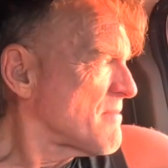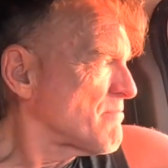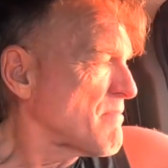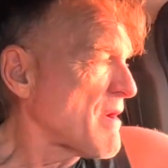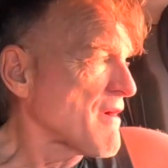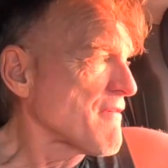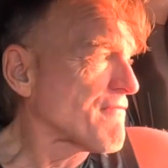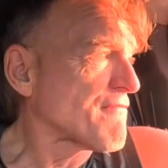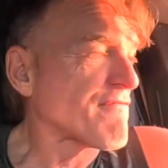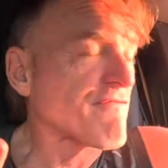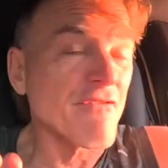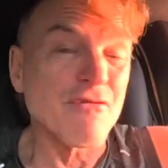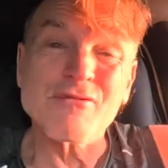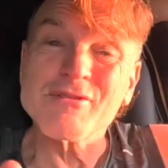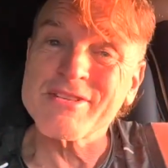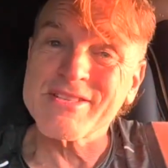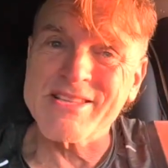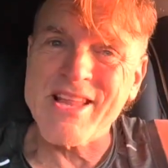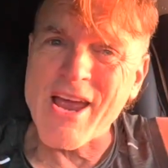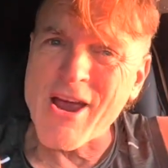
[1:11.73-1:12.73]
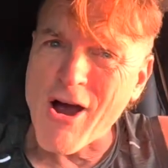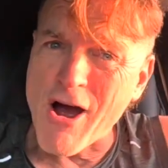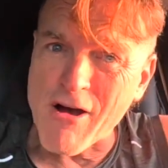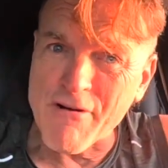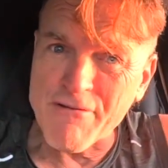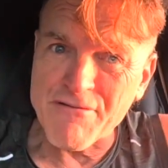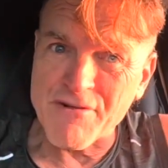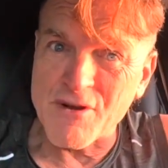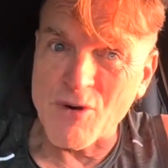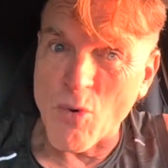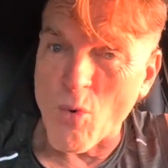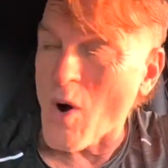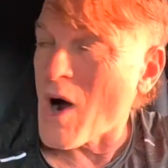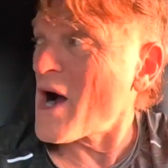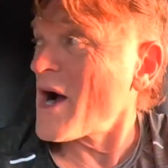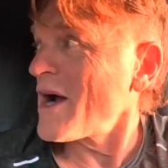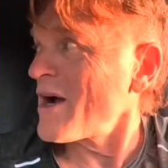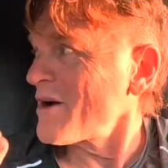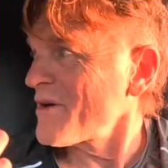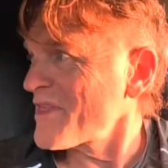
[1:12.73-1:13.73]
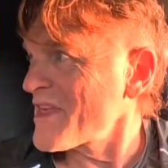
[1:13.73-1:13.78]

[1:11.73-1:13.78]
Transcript: My first day off in a while,